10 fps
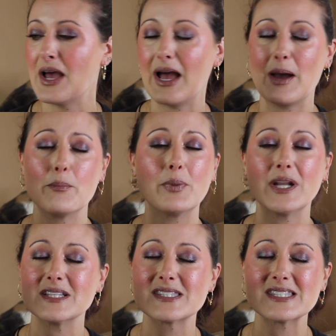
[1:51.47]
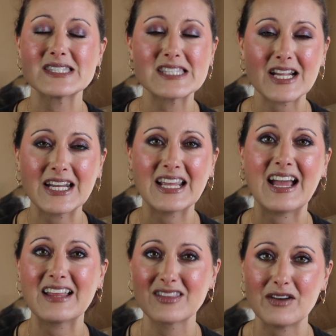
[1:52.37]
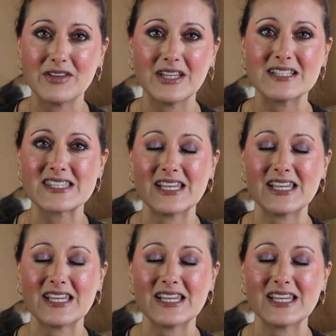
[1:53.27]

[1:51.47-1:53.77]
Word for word: Um, but it's stunning, I love it.